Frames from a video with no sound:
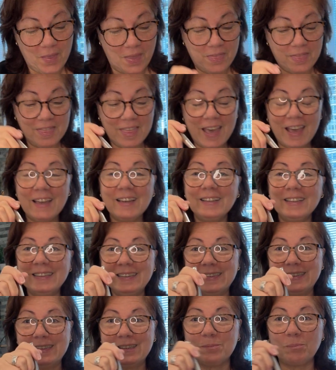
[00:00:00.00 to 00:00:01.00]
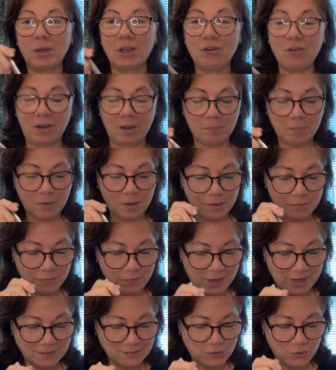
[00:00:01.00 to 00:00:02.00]
That is my Grandpa
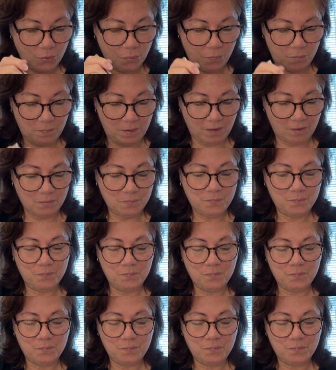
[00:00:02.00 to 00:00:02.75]
Frank's oatmeal.